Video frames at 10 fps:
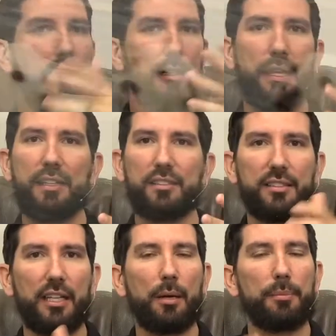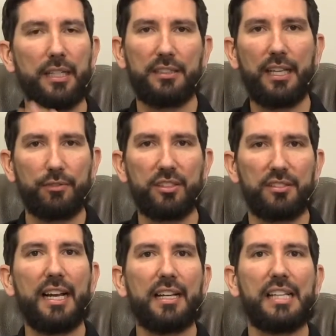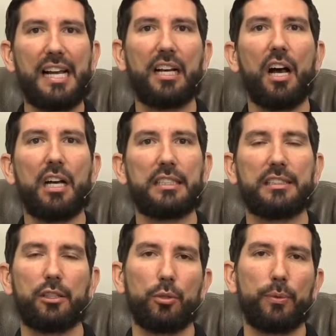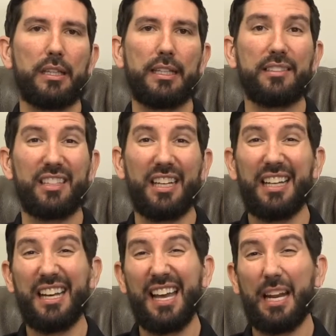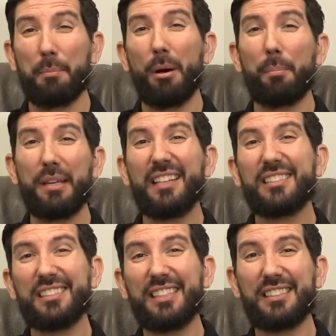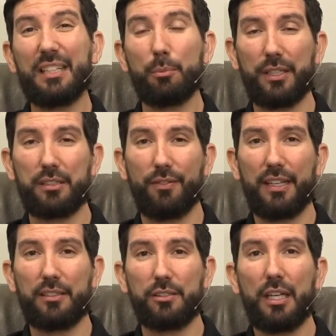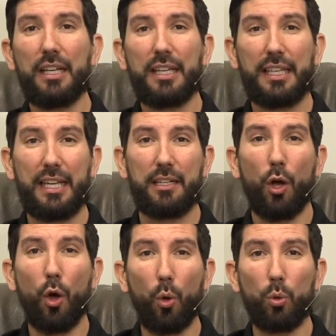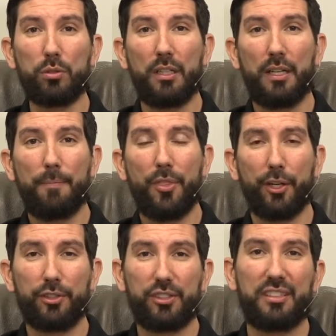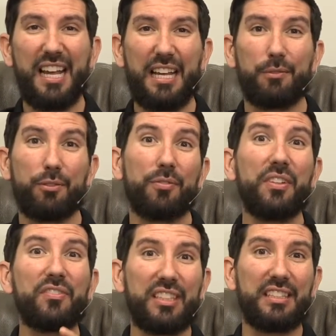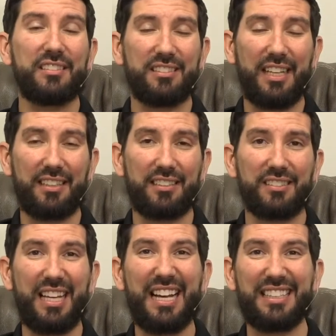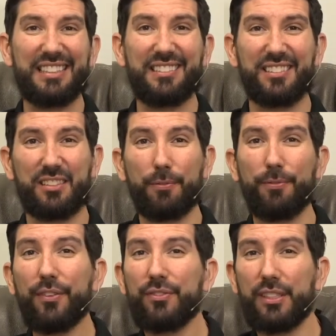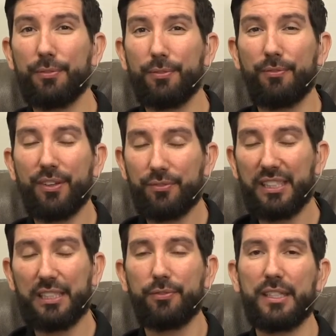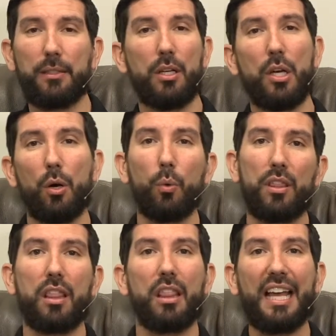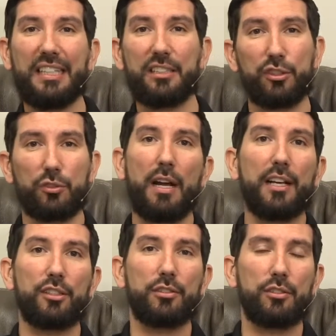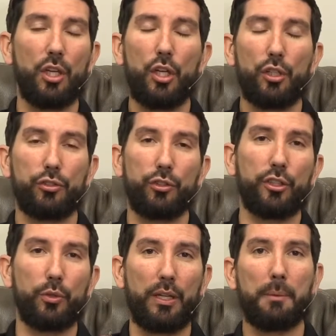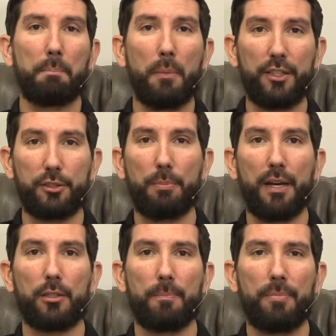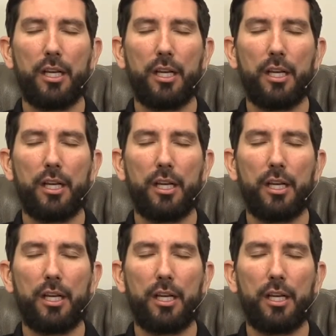They can sit up. They just have to stay on that cot until they're released. And a puppy at 16 weeks of age can hold their stay for 15 seconds at a distance of 15 feet with light distractions. So they're doing much better.